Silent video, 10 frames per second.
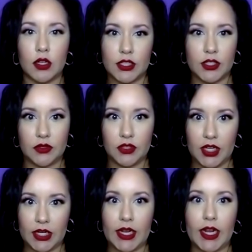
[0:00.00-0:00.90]
condone
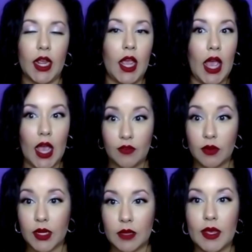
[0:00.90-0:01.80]
cheating.
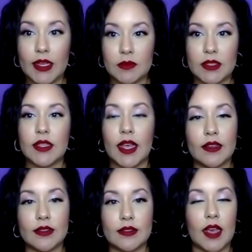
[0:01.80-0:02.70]
Everybody not at all.
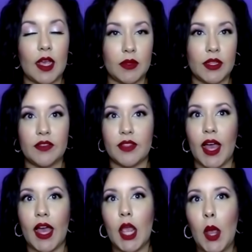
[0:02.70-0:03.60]
I believe that.